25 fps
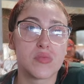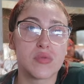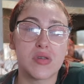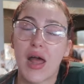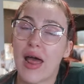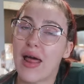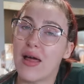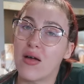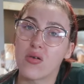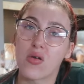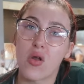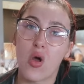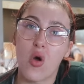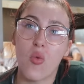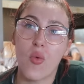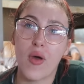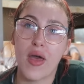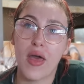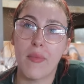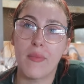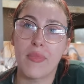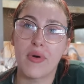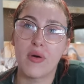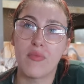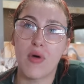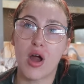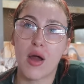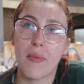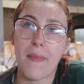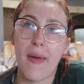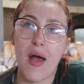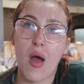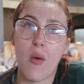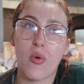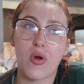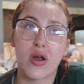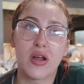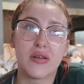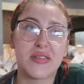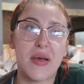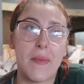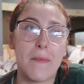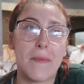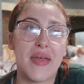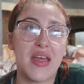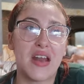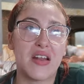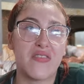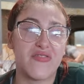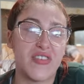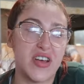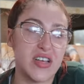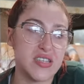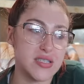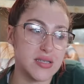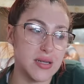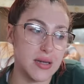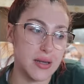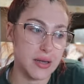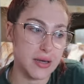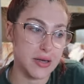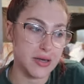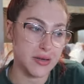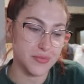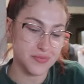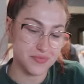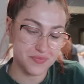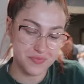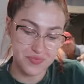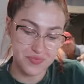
I don't know when, but mark my words, I'm manifesting it.